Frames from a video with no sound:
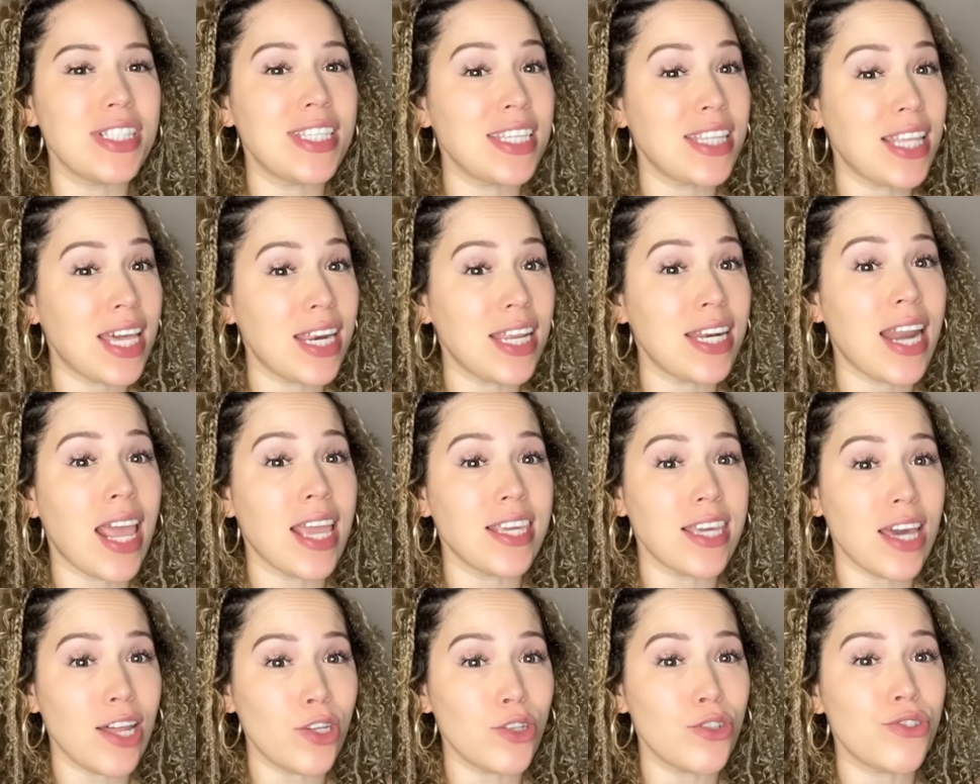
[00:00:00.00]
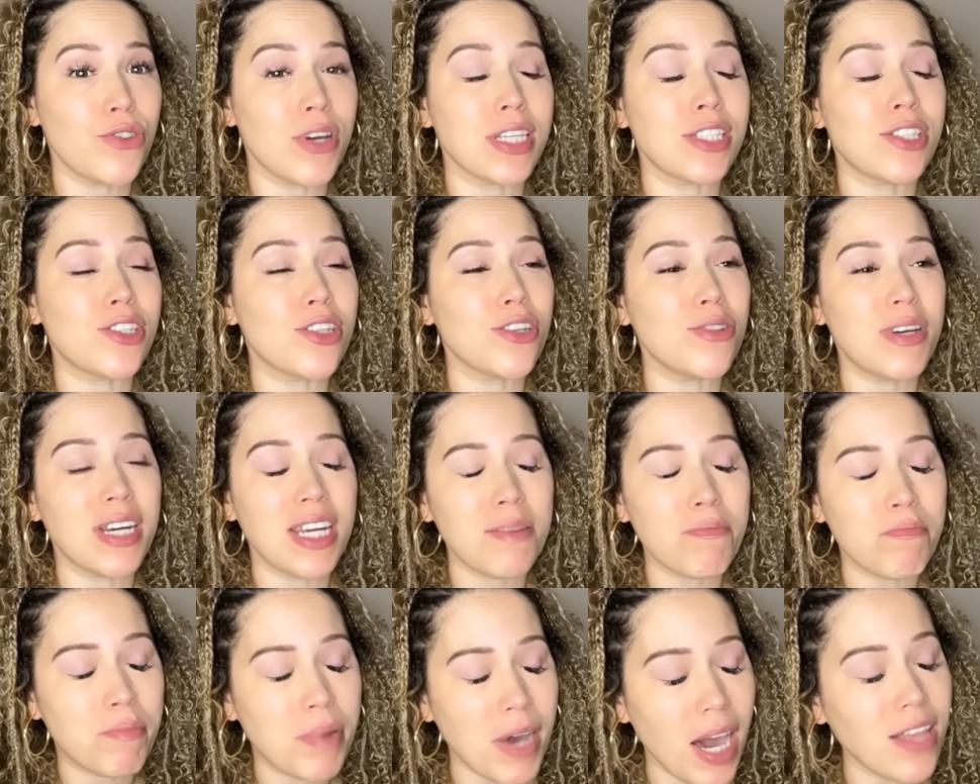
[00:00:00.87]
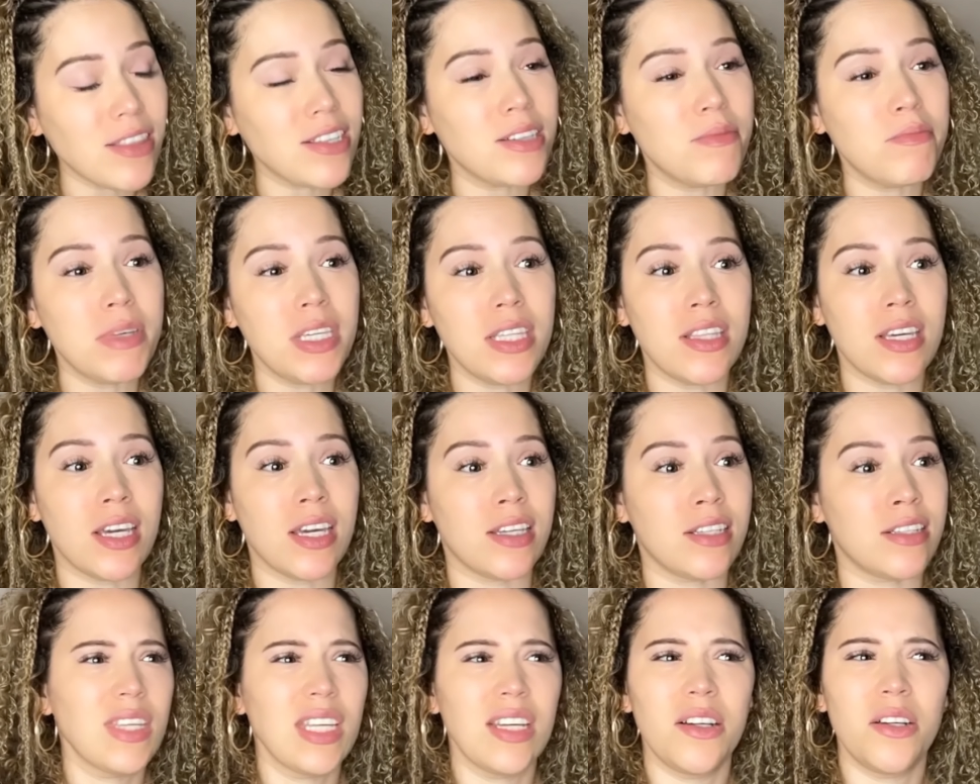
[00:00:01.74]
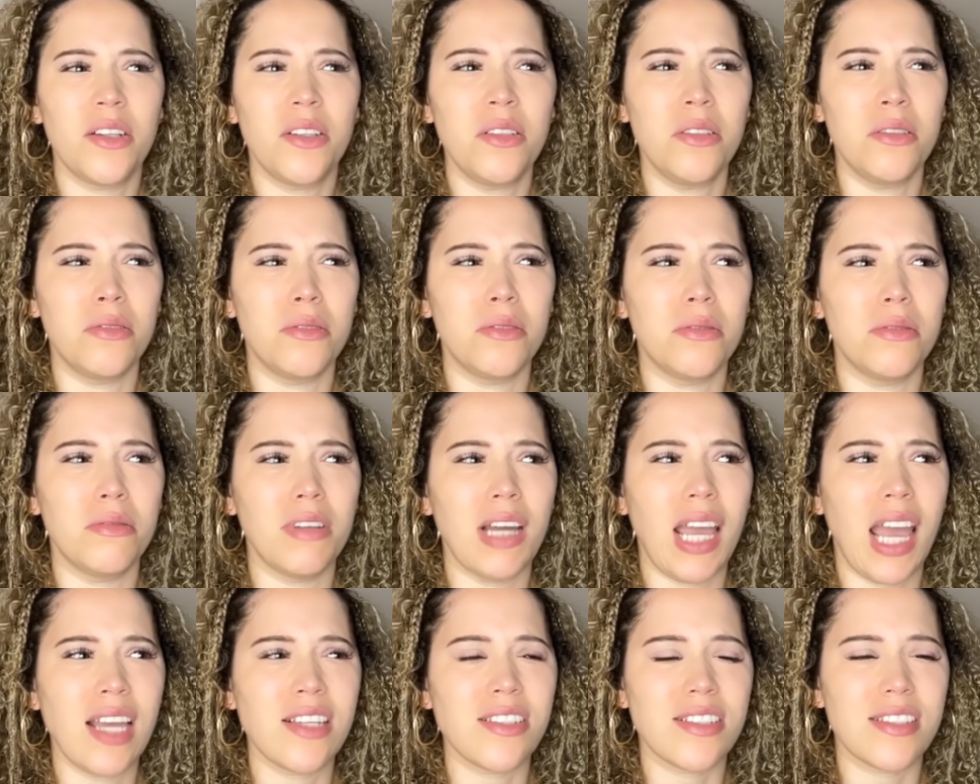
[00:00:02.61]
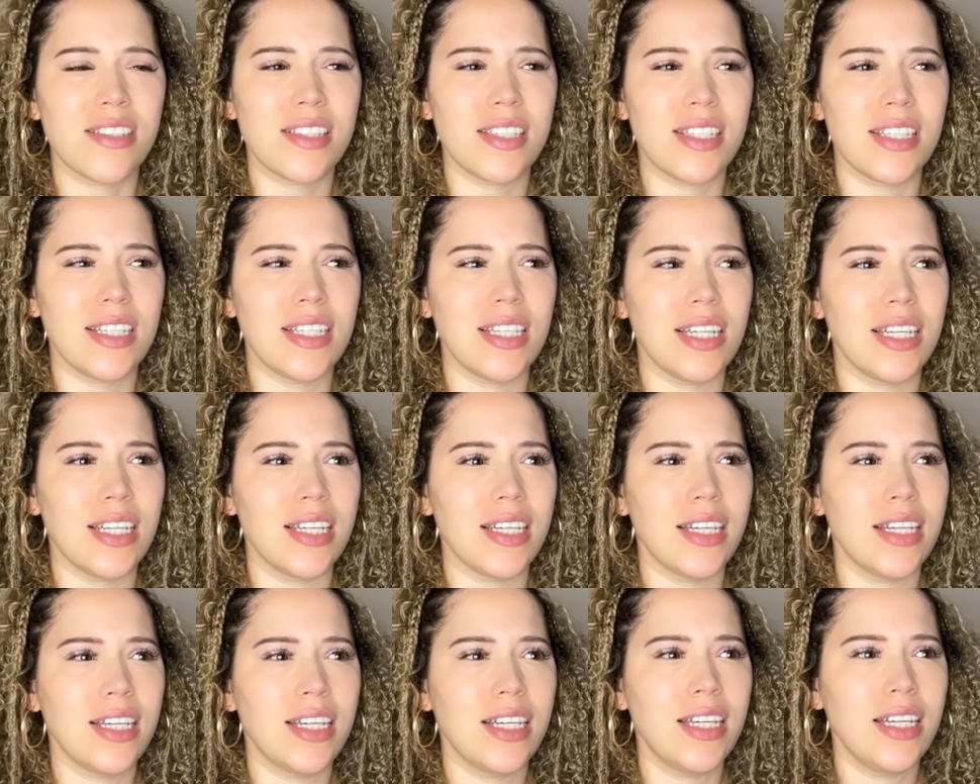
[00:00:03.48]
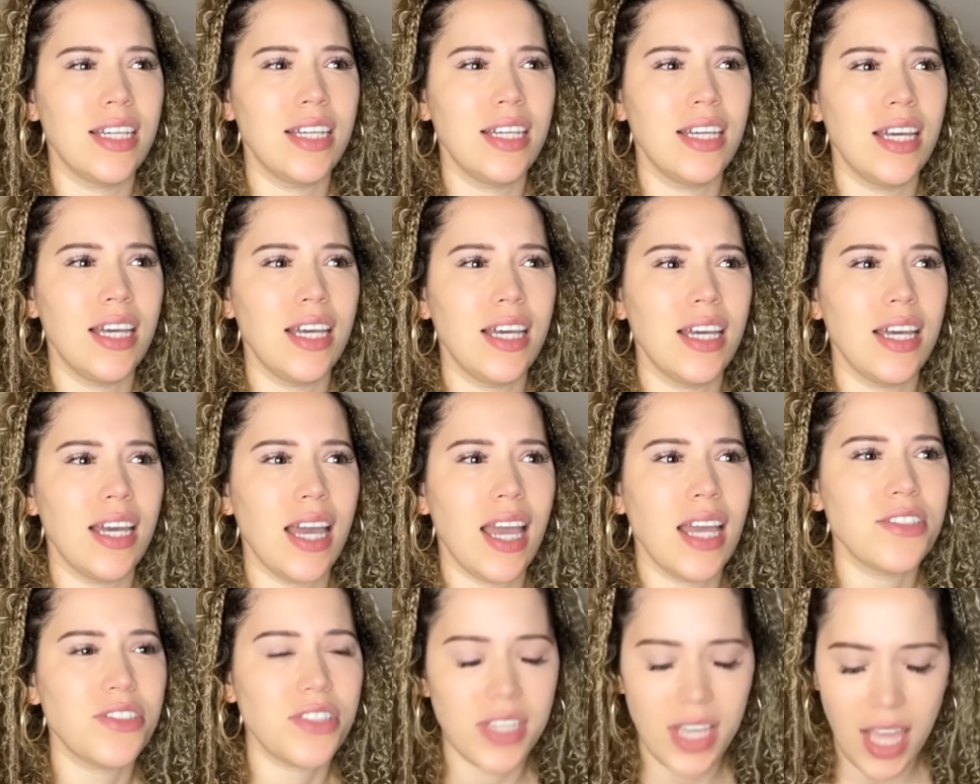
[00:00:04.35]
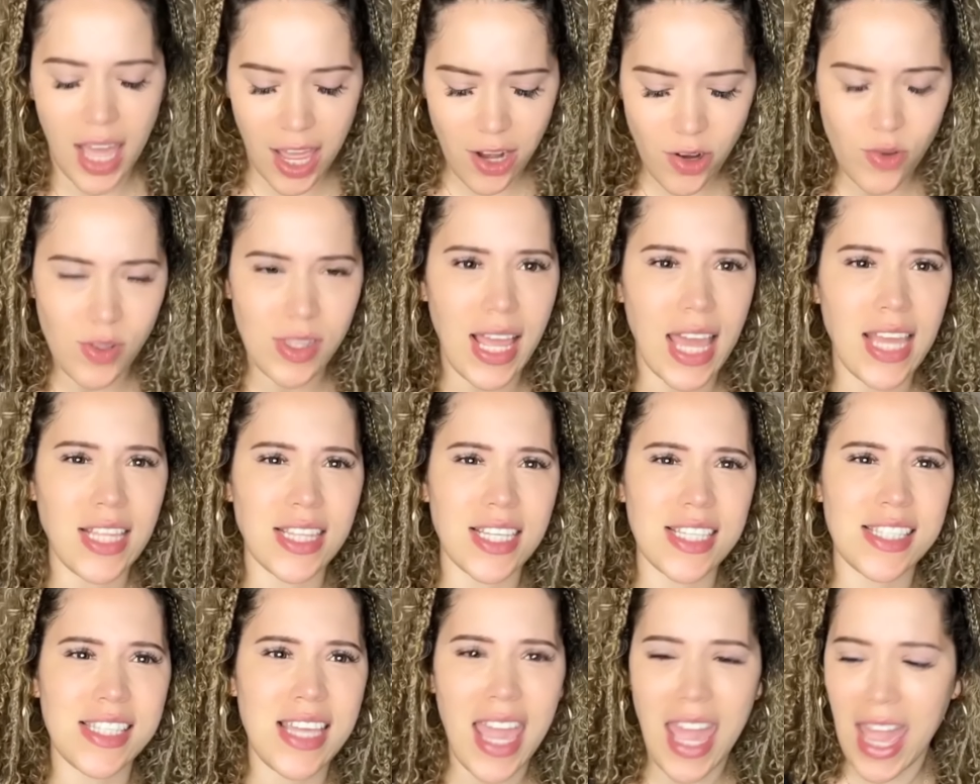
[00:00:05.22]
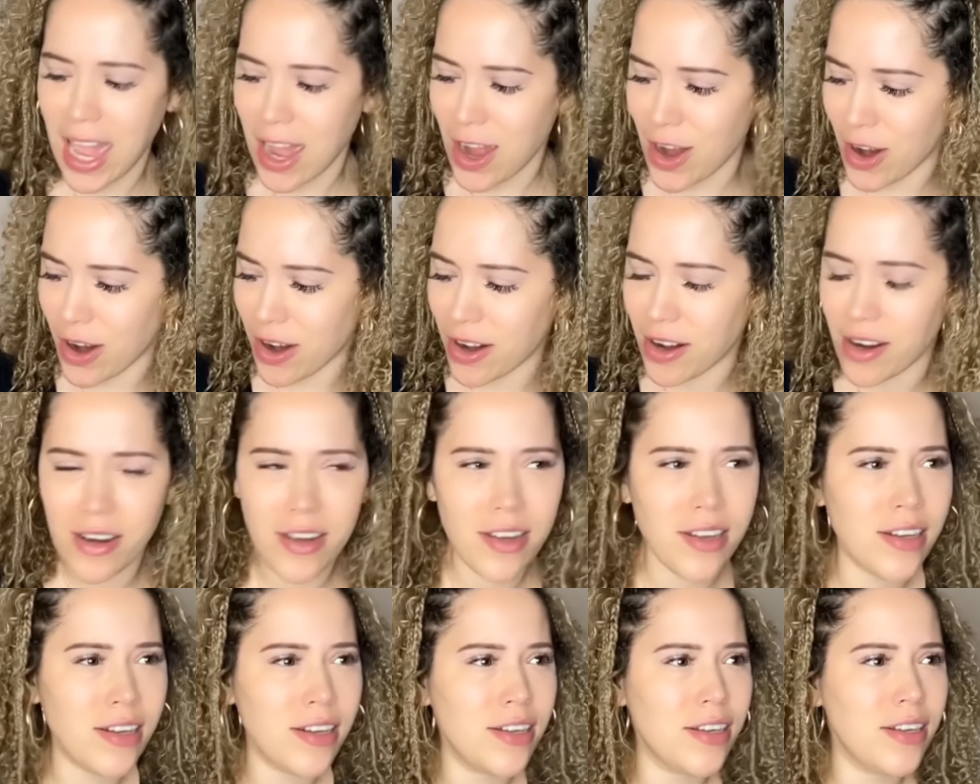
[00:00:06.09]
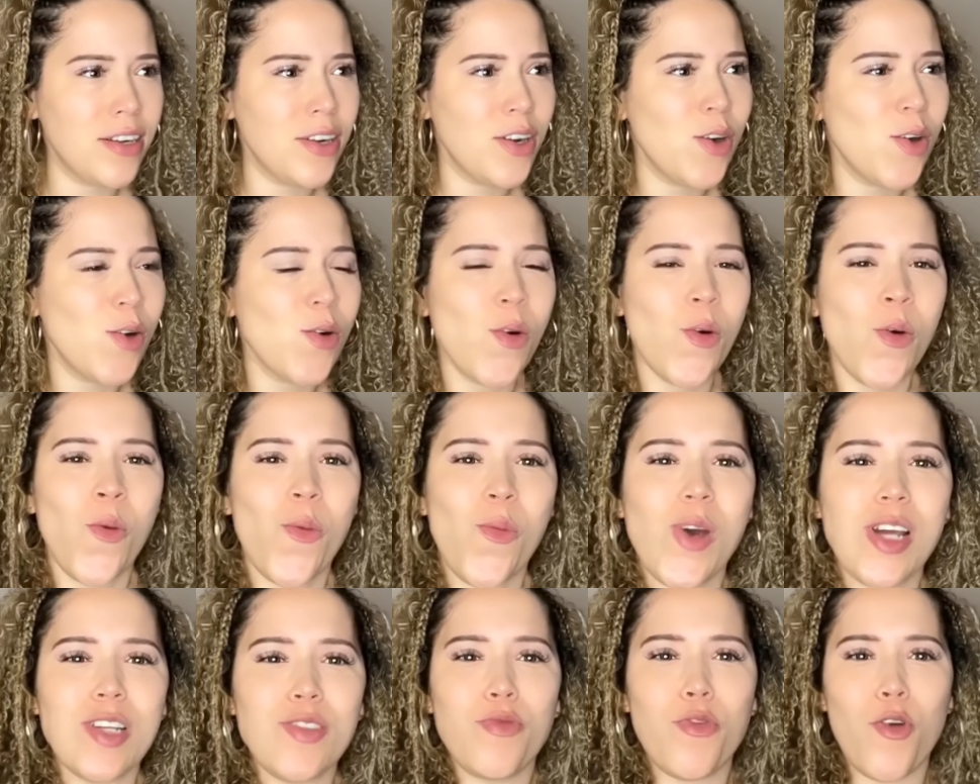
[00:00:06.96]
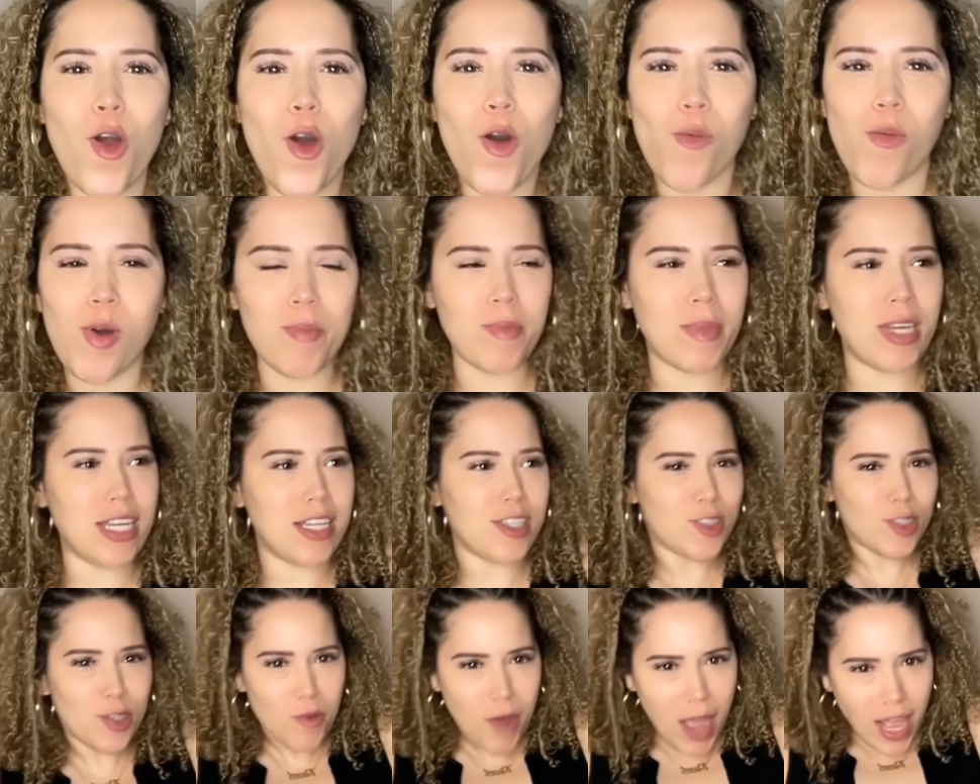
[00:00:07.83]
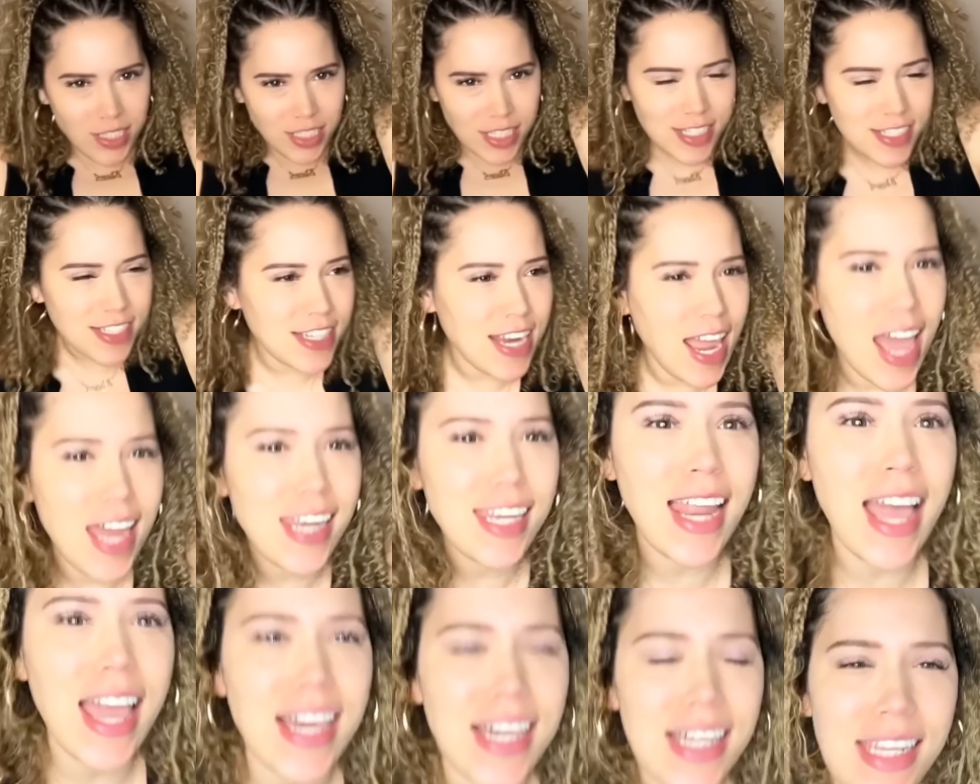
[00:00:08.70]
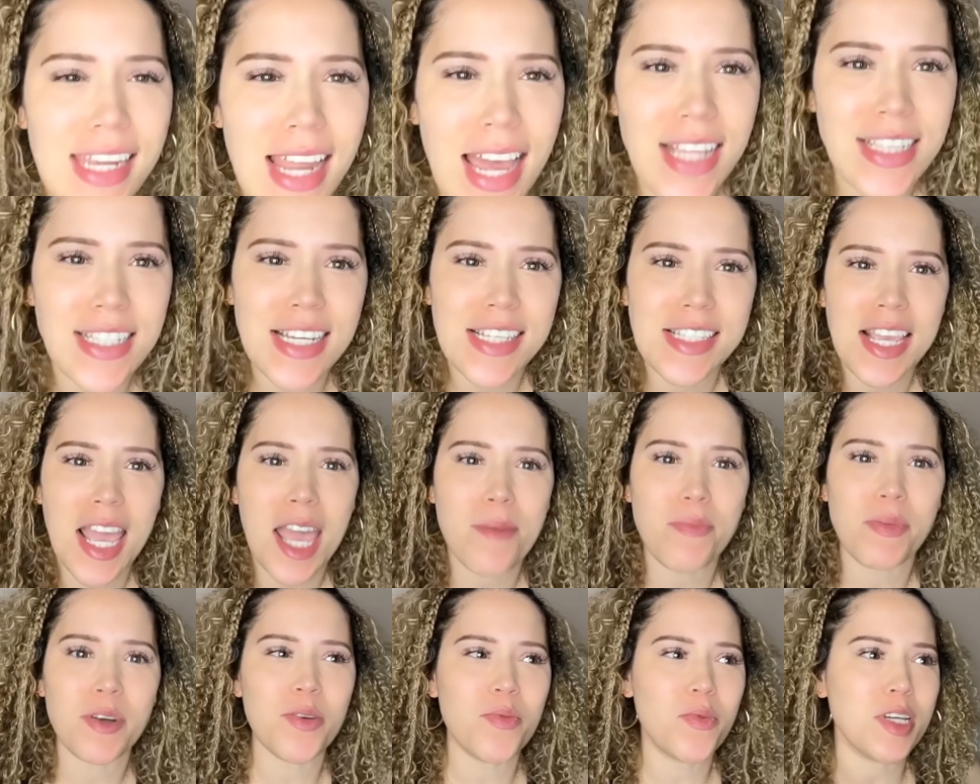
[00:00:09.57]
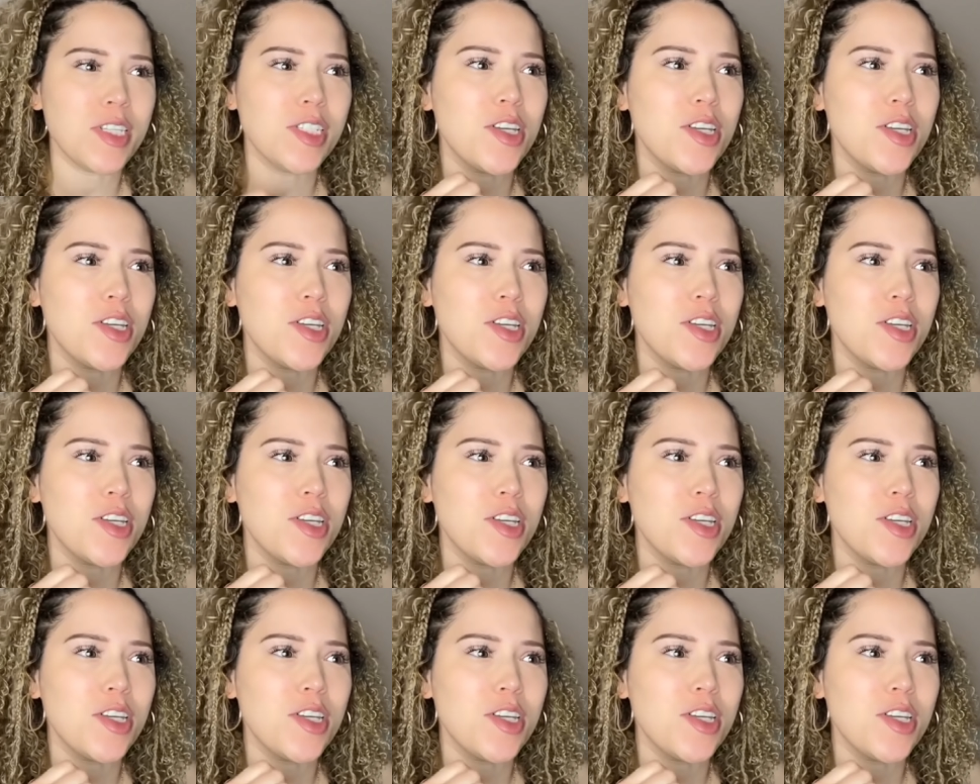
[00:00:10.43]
did that in that yellow dress too, and it bothered me then. Oh, Ooh, oh, hey, Ashley. Hi, Andy. You are Ashley, I don't like this hair. Thank you. What's wrong with me? Do I just not like a lot that's happening? What's